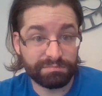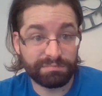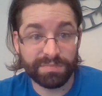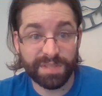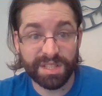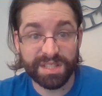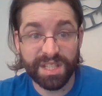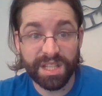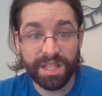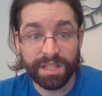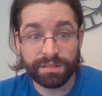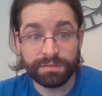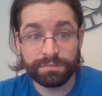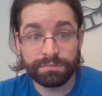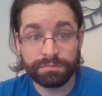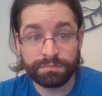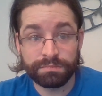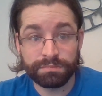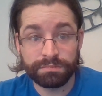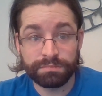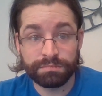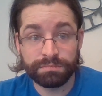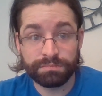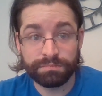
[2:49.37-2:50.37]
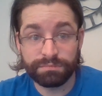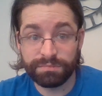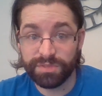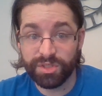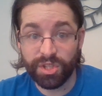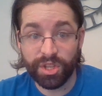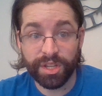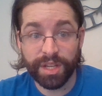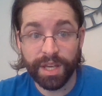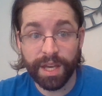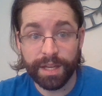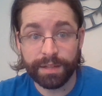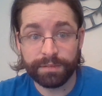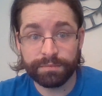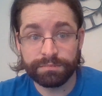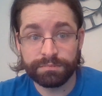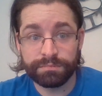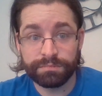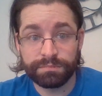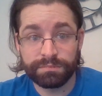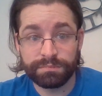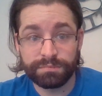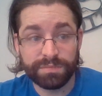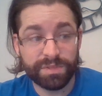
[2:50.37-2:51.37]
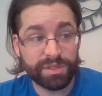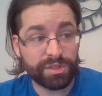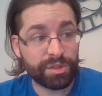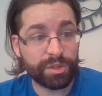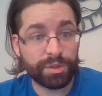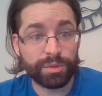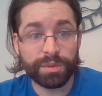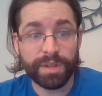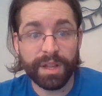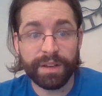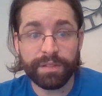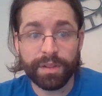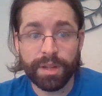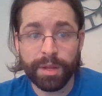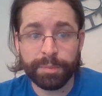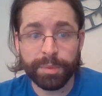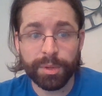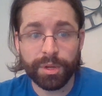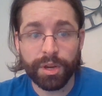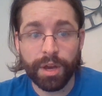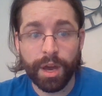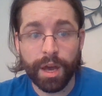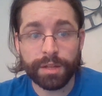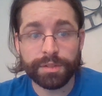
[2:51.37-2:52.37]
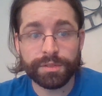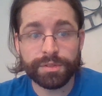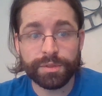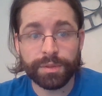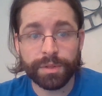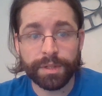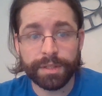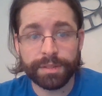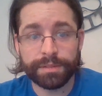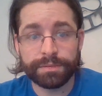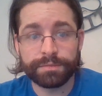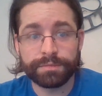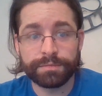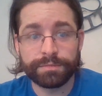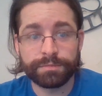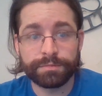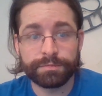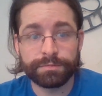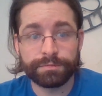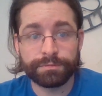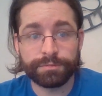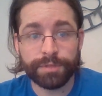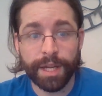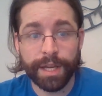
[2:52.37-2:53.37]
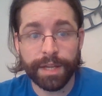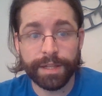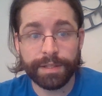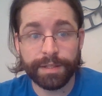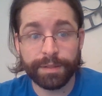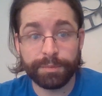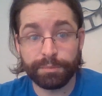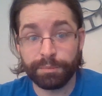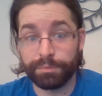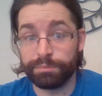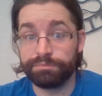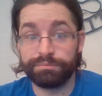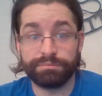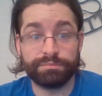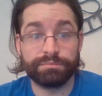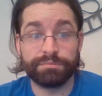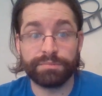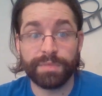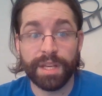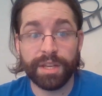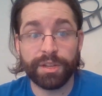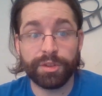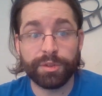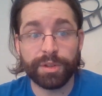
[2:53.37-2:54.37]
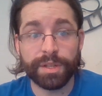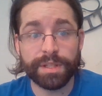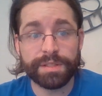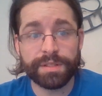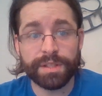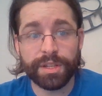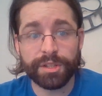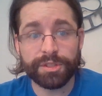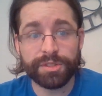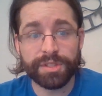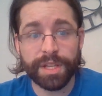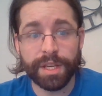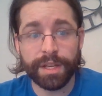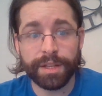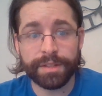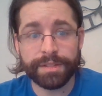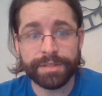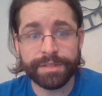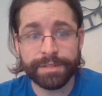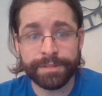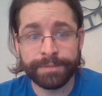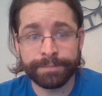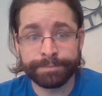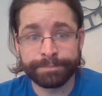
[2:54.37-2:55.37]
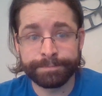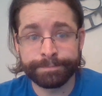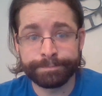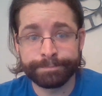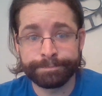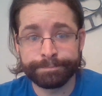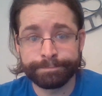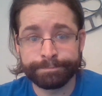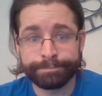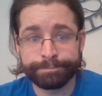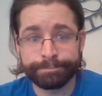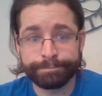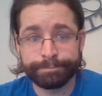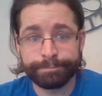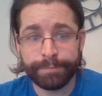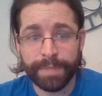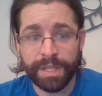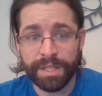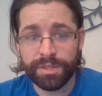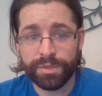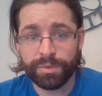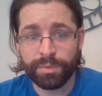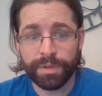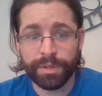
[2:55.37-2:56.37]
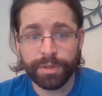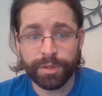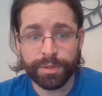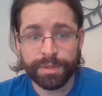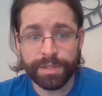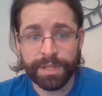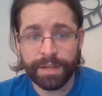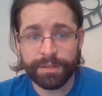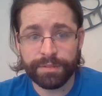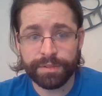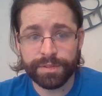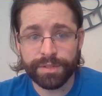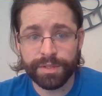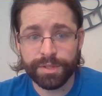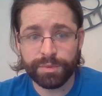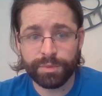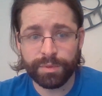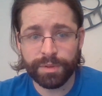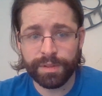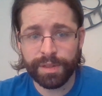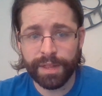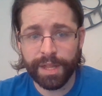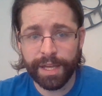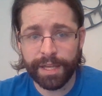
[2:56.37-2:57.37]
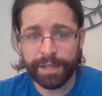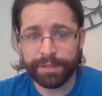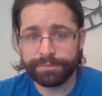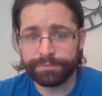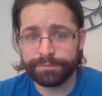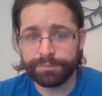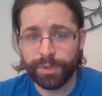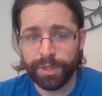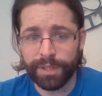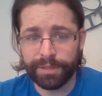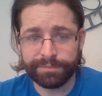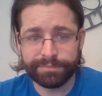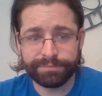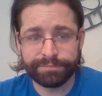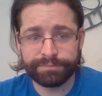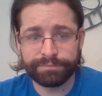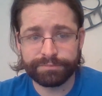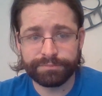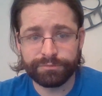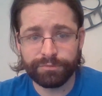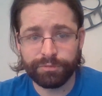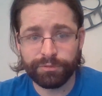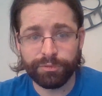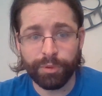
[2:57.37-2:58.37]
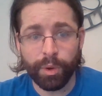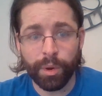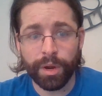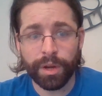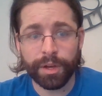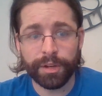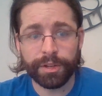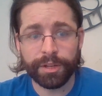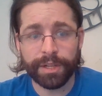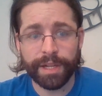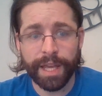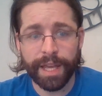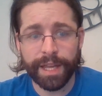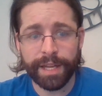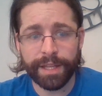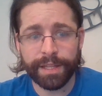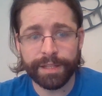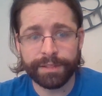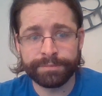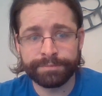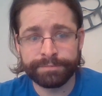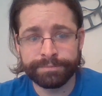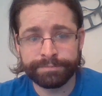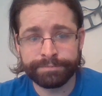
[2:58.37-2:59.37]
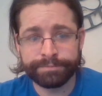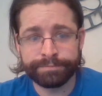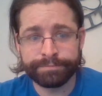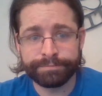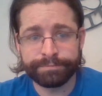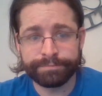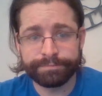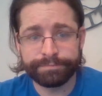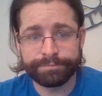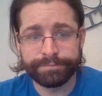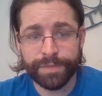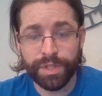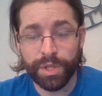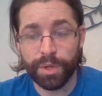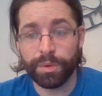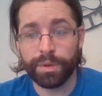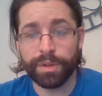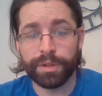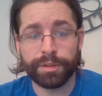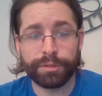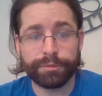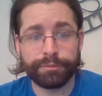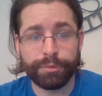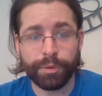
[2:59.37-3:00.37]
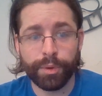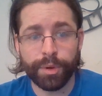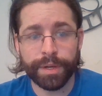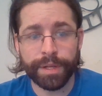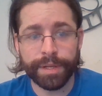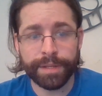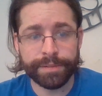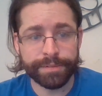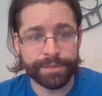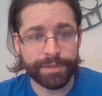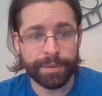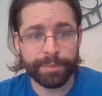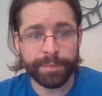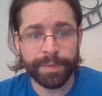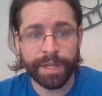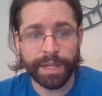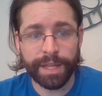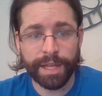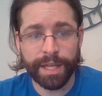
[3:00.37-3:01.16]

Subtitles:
That's it. That's all I got. You level up your consort, right? And increase their skills. Each one of those levels is worth like, what, 480, 240, something like